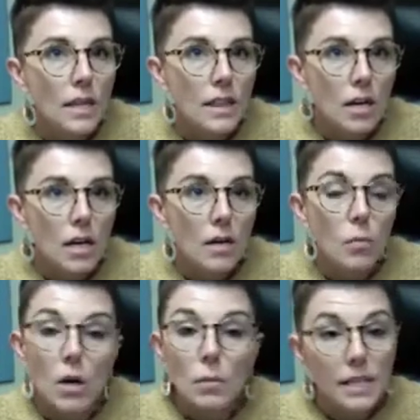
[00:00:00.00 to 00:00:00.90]
thought,
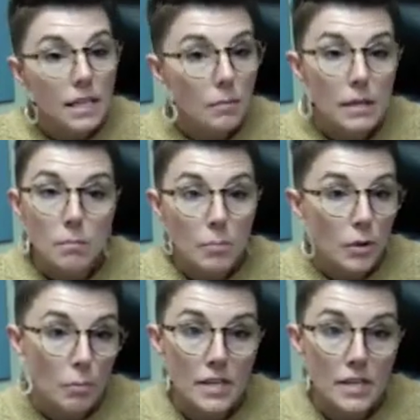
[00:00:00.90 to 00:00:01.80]
well, we need to
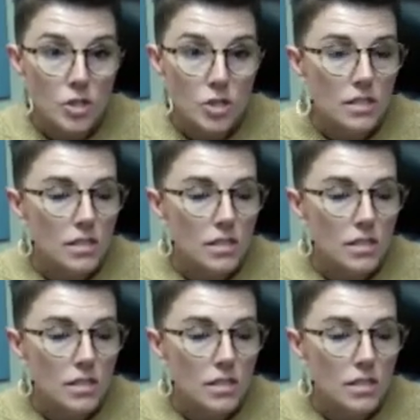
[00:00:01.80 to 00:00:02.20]
build benches.